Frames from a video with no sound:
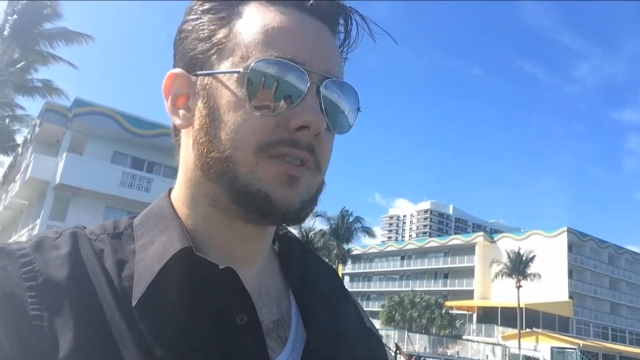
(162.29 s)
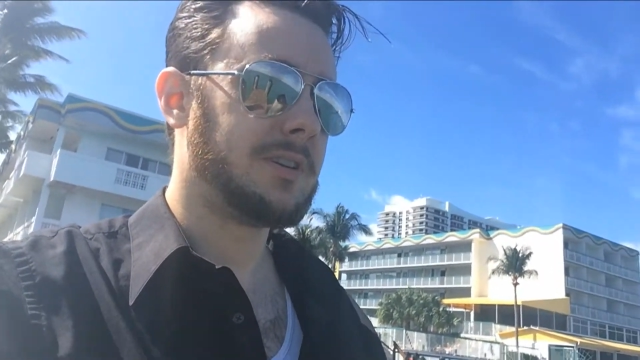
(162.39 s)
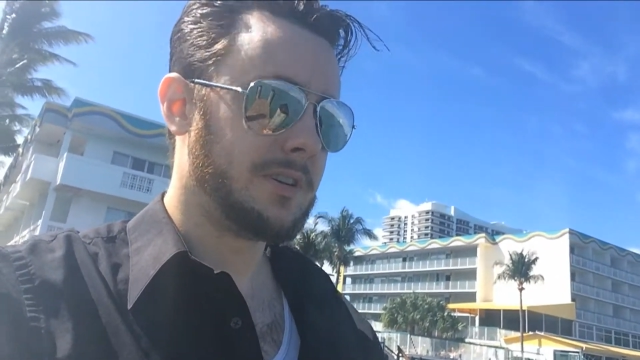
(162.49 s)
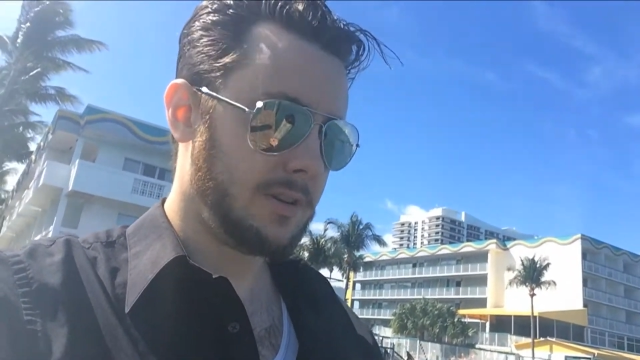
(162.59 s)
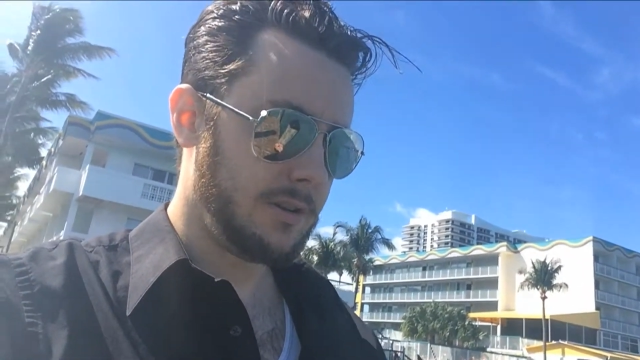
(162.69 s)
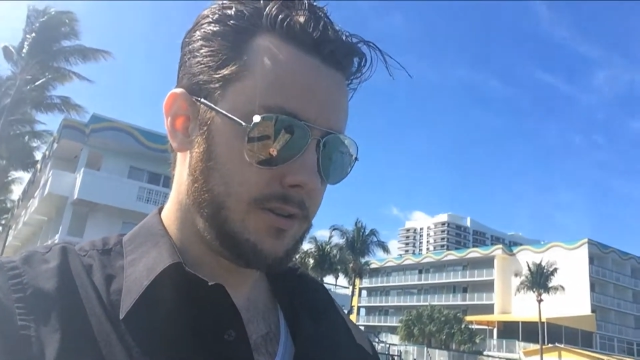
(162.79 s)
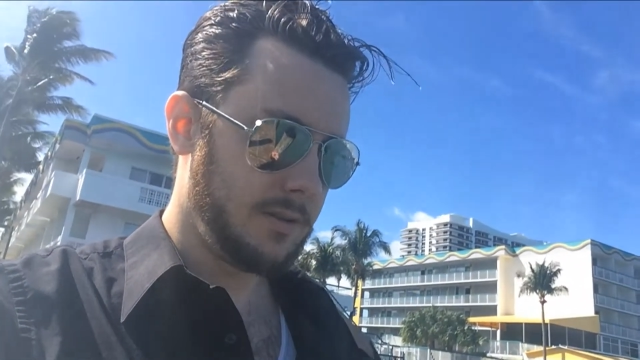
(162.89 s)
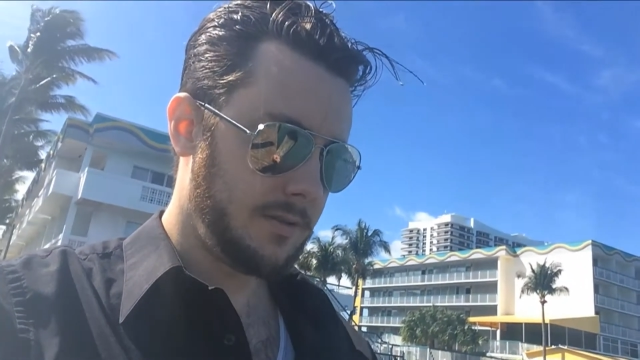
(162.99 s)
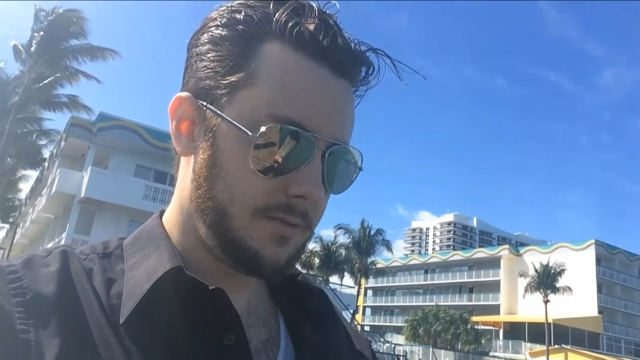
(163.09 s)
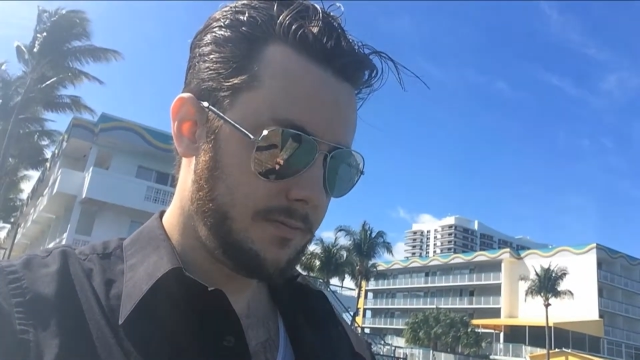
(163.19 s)
I'm not
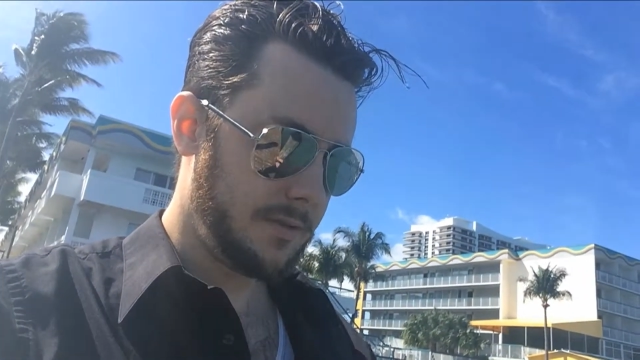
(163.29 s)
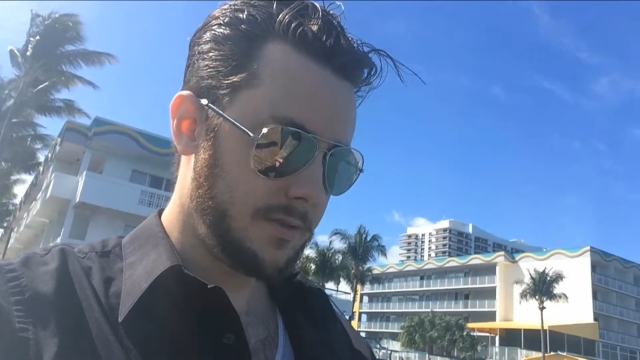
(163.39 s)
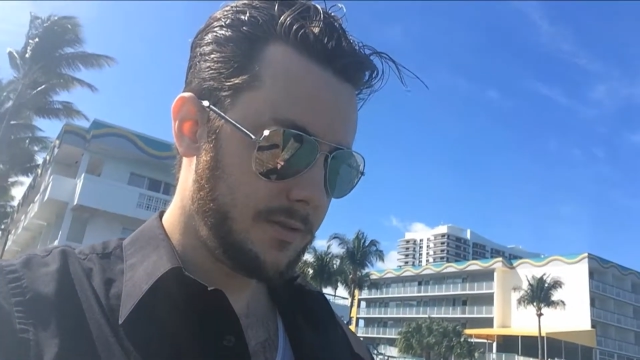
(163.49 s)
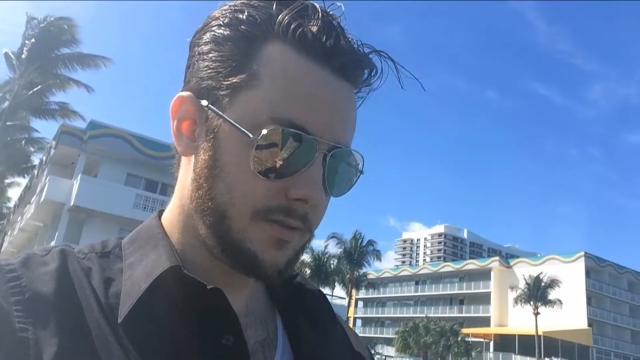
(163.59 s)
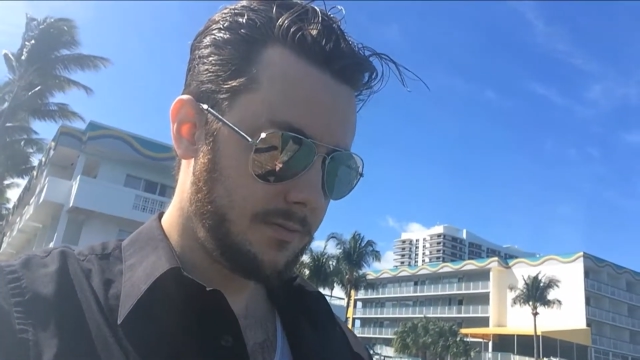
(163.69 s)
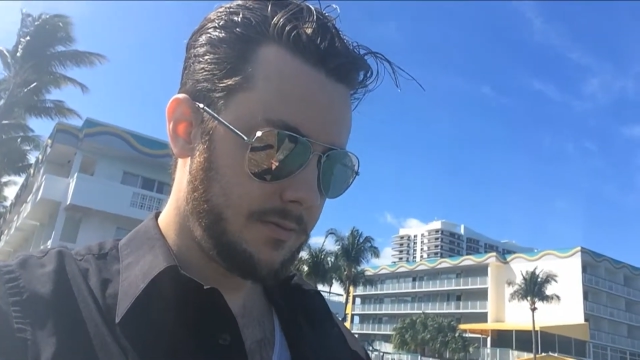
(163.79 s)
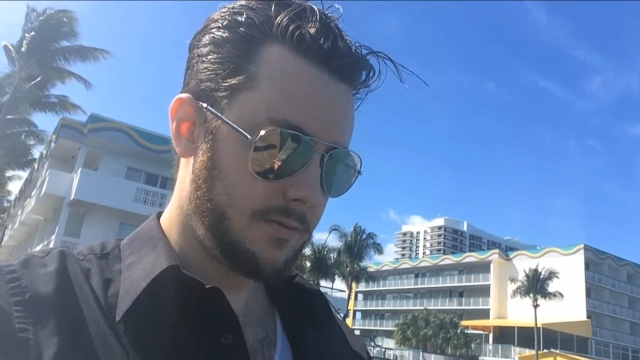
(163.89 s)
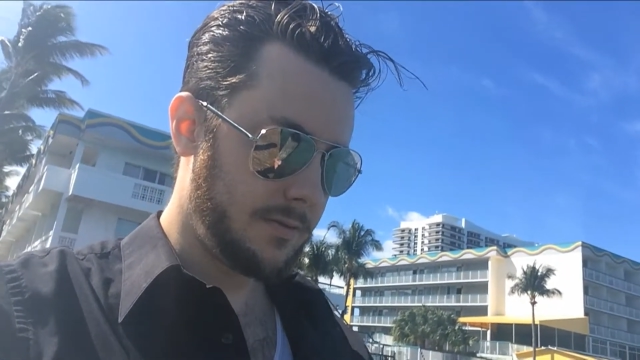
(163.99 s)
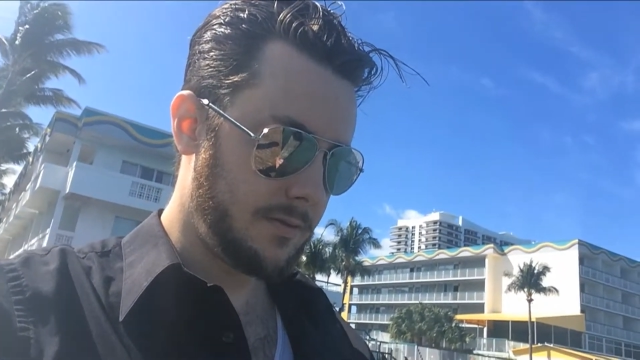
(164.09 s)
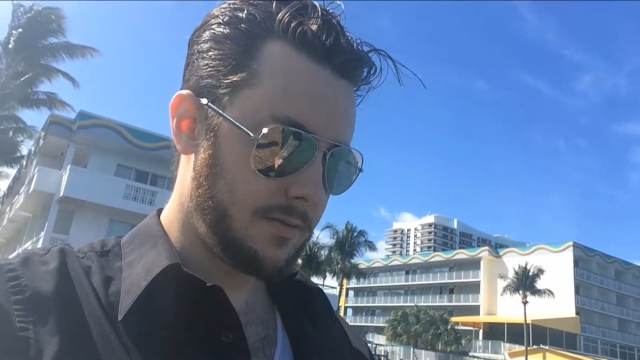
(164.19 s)
ultimately
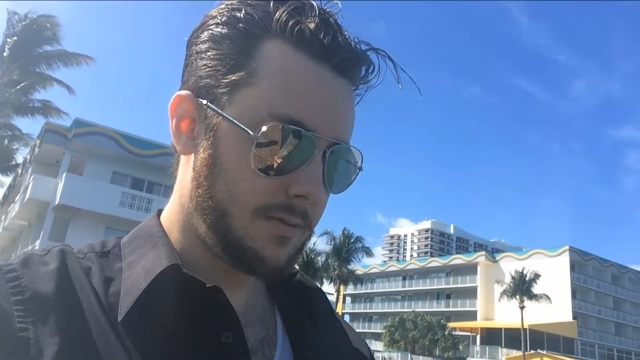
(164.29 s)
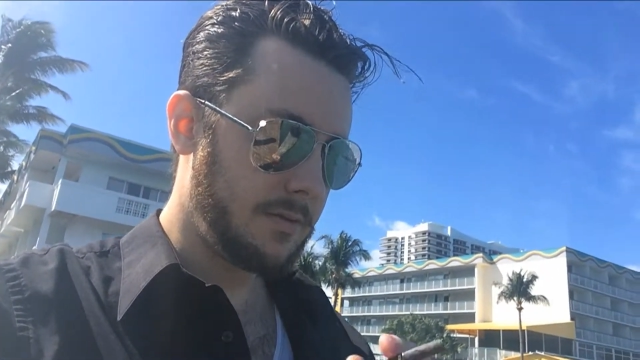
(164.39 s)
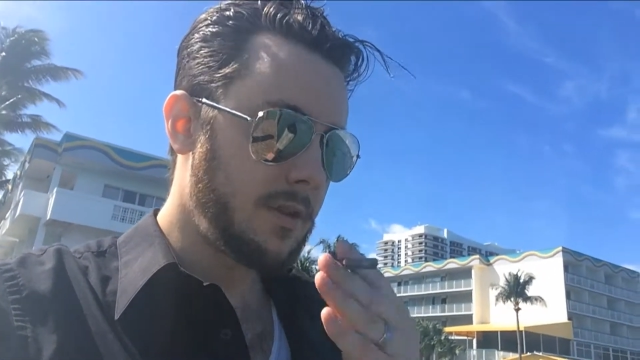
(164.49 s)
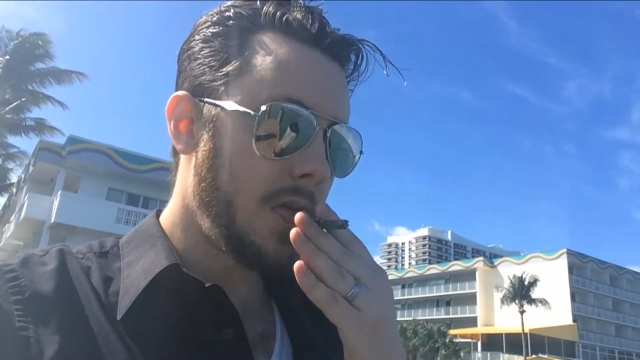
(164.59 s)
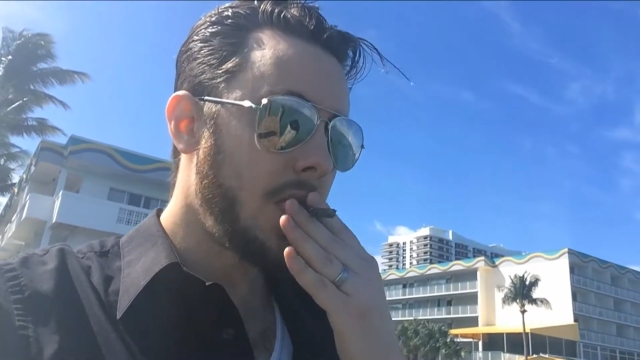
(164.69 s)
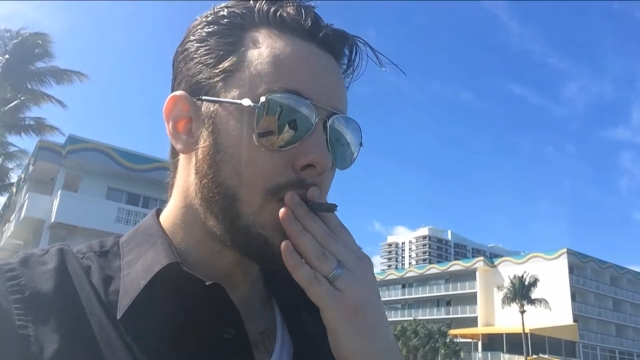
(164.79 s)
satisfied, and I'll tell you